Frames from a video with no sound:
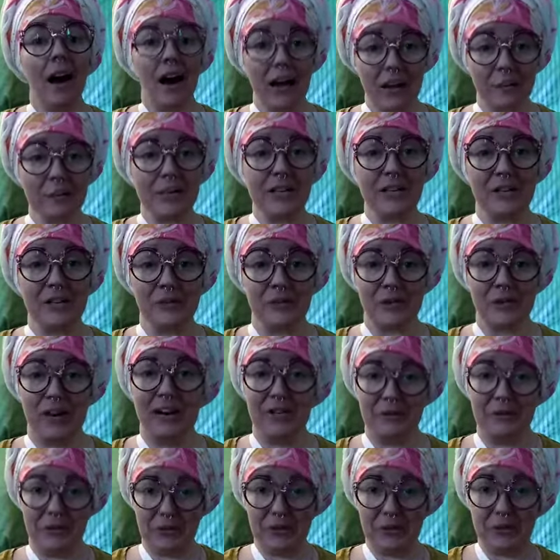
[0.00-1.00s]
I'm going to
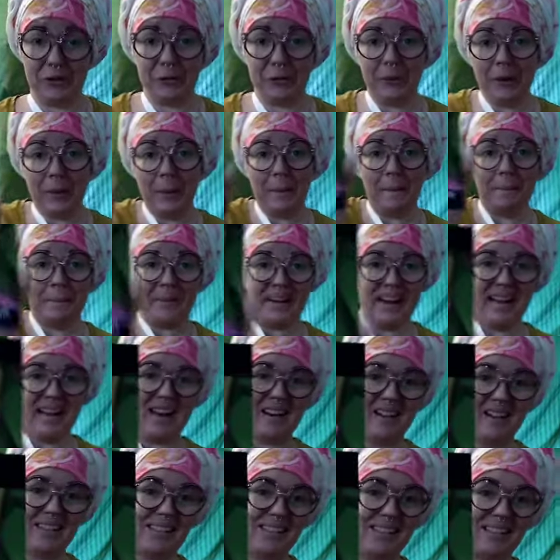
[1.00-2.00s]
try to grow
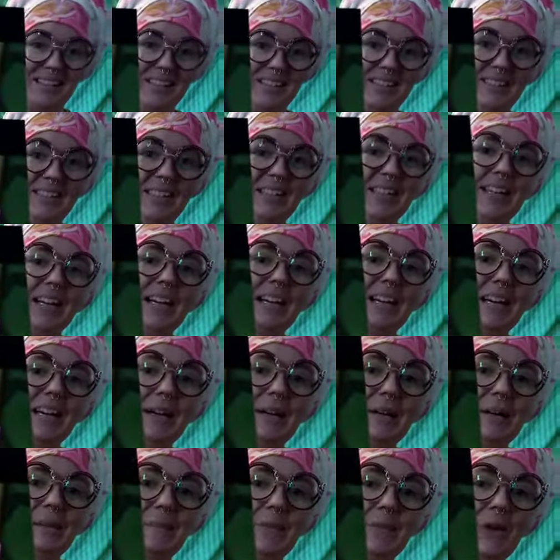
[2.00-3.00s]
bananas.
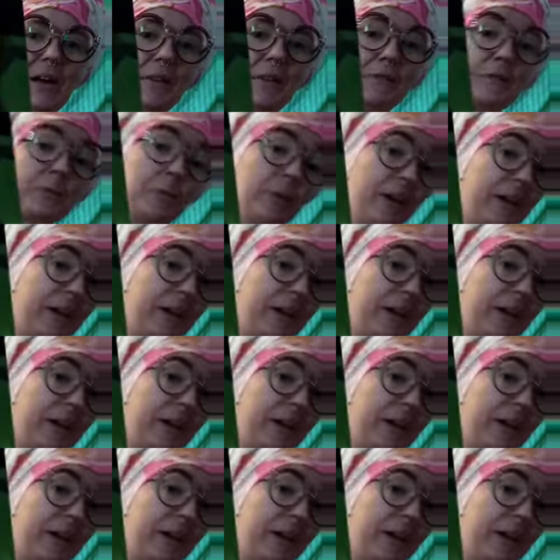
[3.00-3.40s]
Um, we'll have